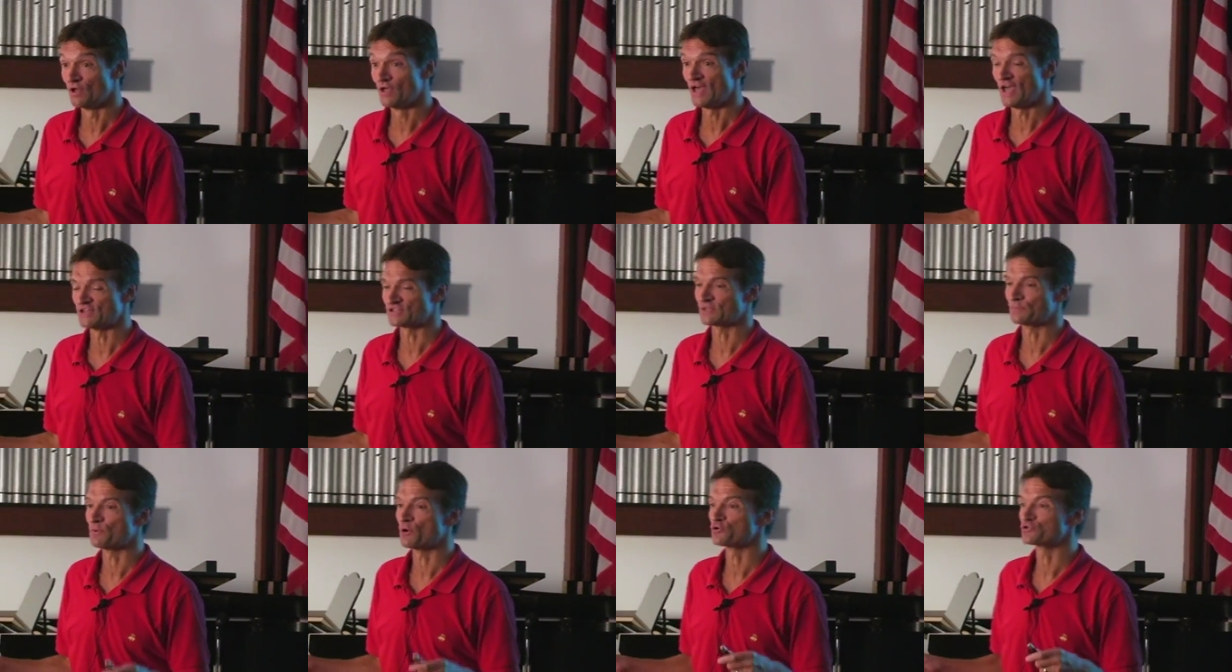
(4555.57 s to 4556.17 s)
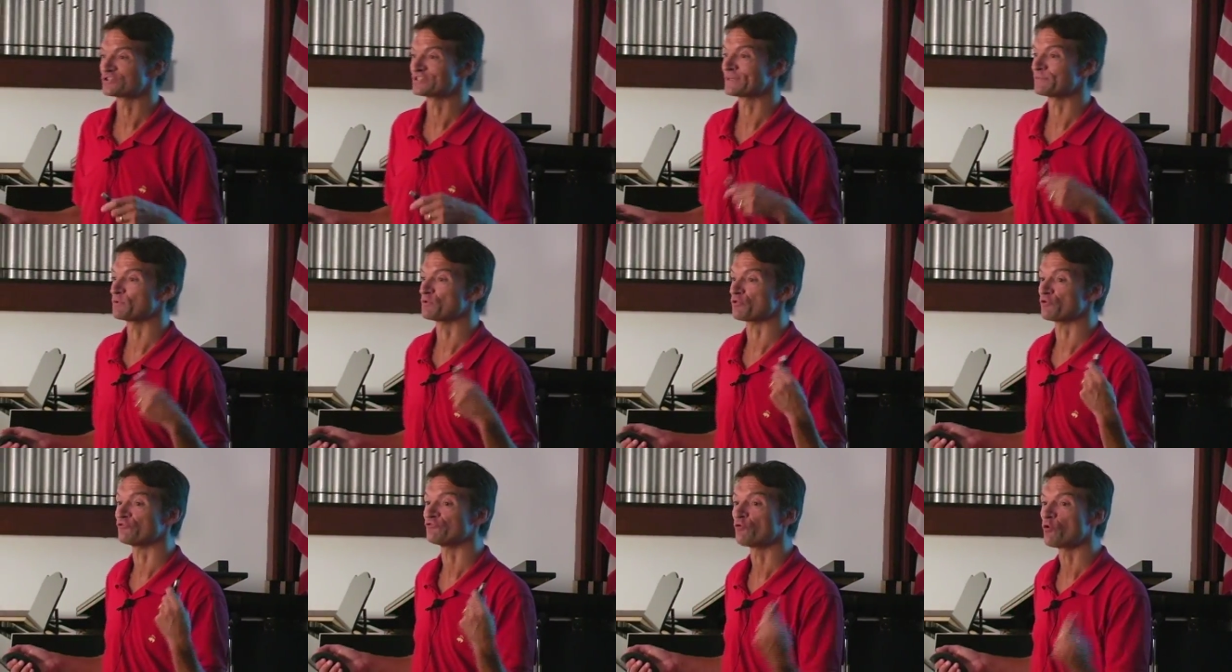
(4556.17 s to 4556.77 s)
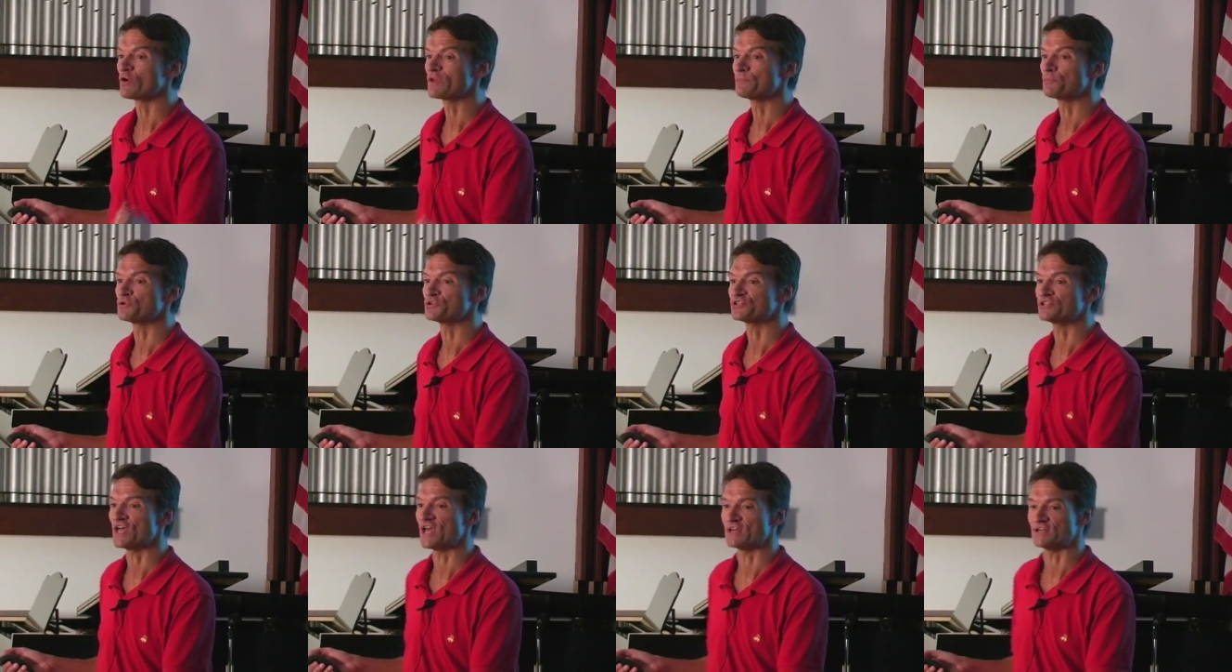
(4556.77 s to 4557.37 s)
as opposed to somebody with a
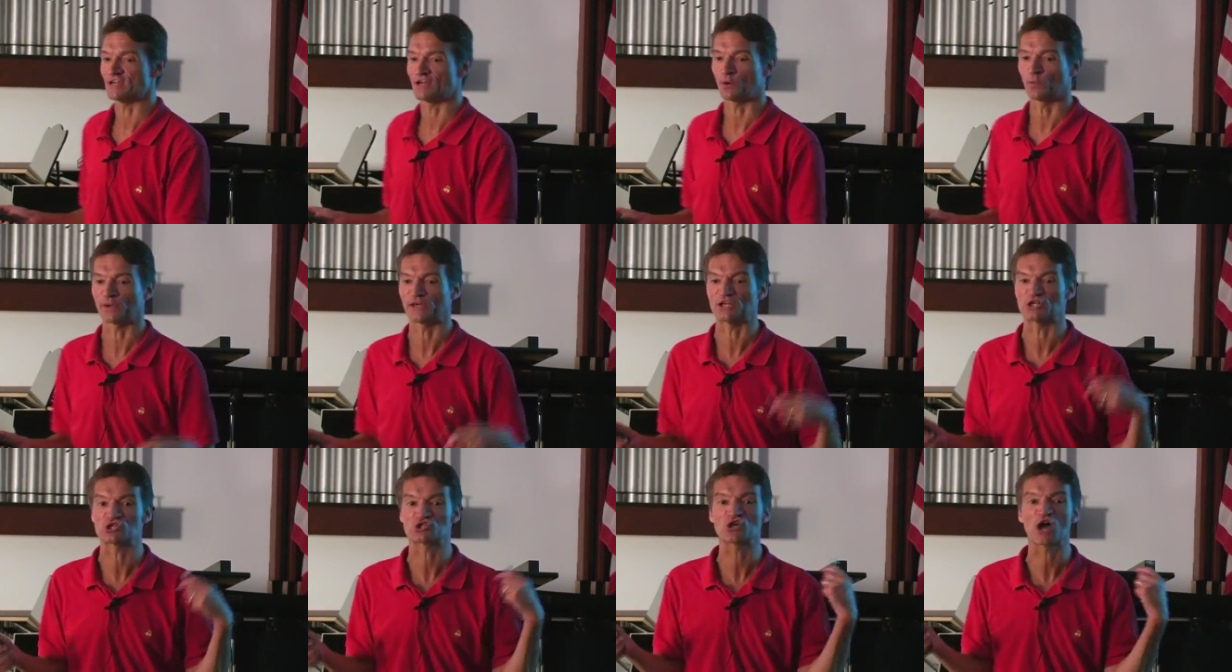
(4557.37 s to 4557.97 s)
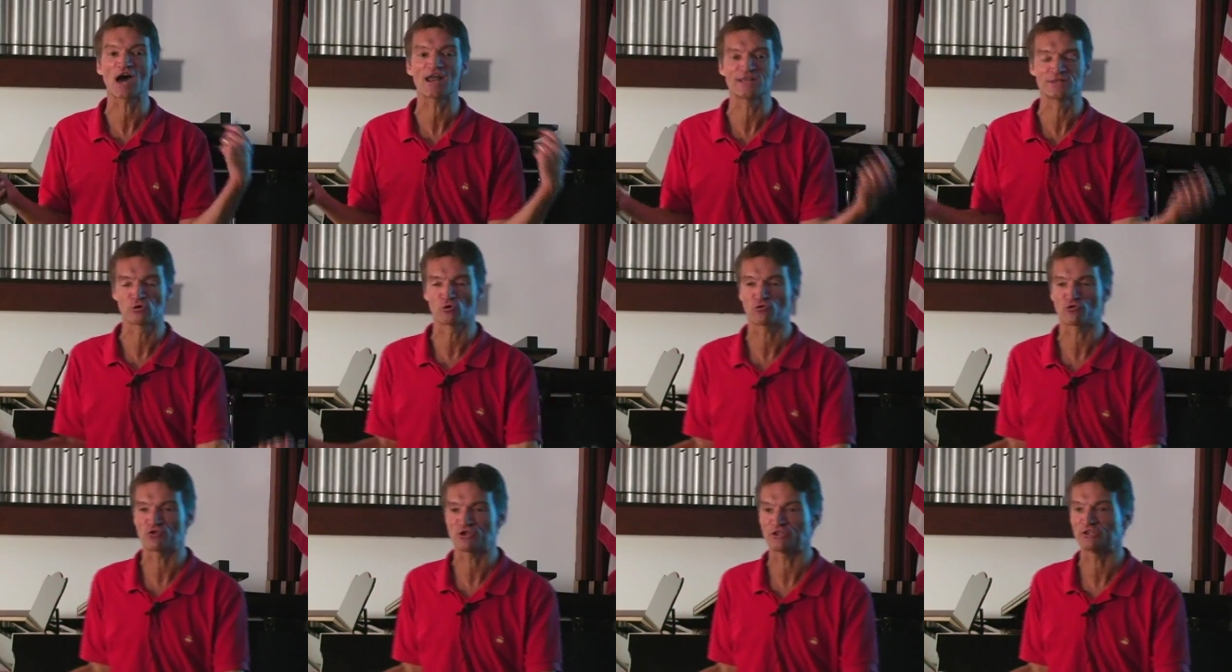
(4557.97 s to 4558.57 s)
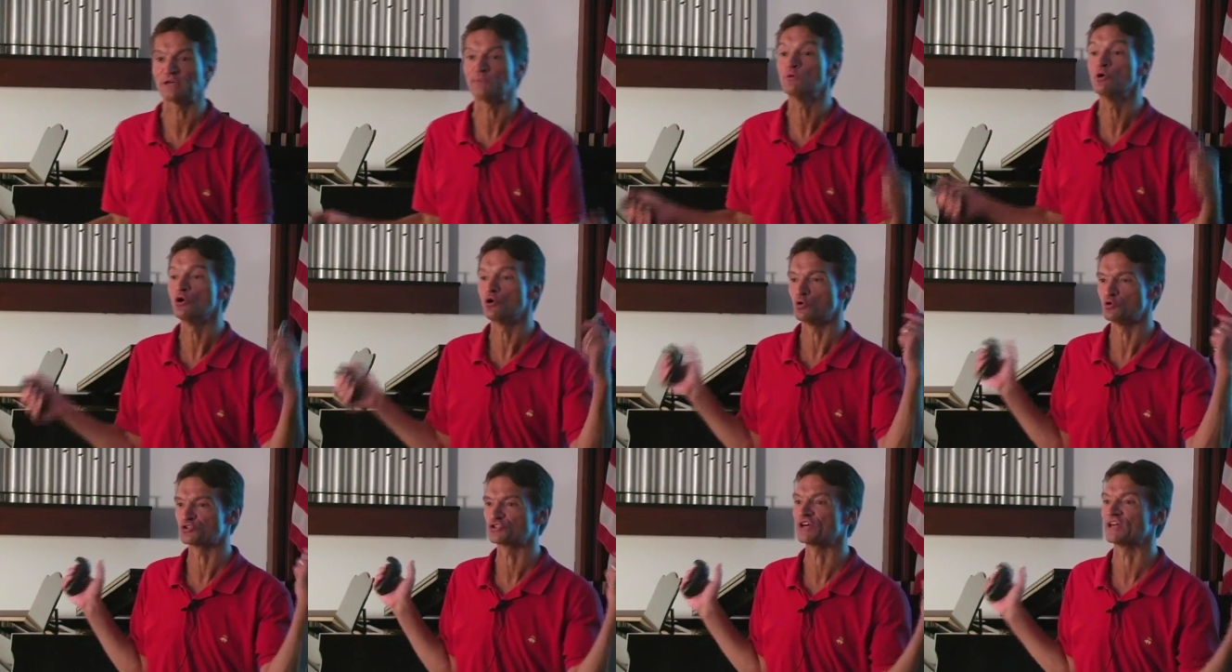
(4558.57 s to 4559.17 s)
40% narrowing and a shot endothelium
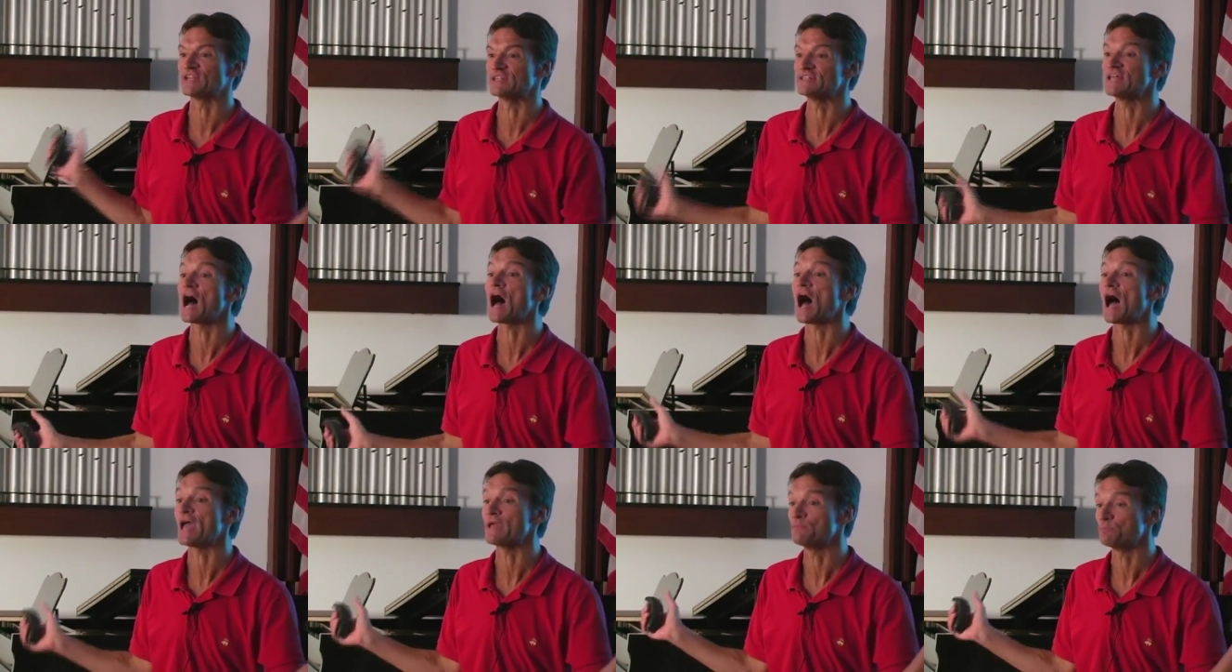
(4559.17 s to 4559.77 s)
who's going to die,